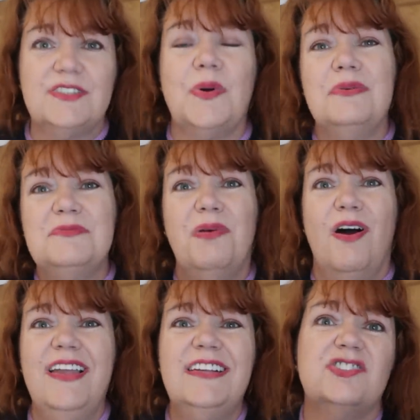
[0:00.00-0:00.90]
So I was
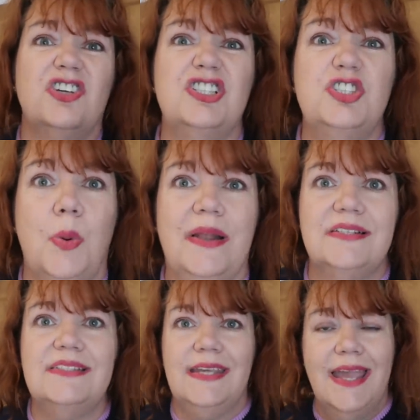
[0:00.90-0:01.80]
buying size
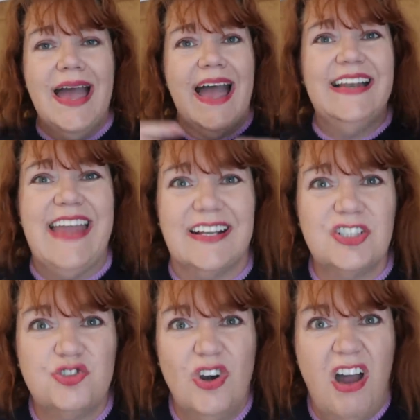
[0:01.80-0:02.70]
20 and
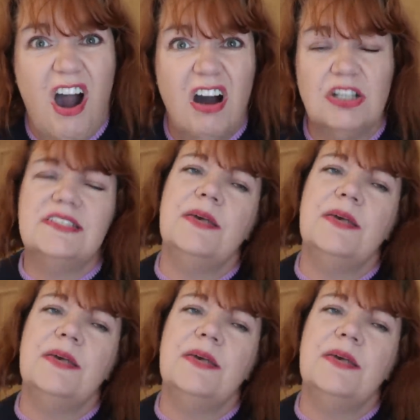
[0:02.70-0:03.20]
extra large.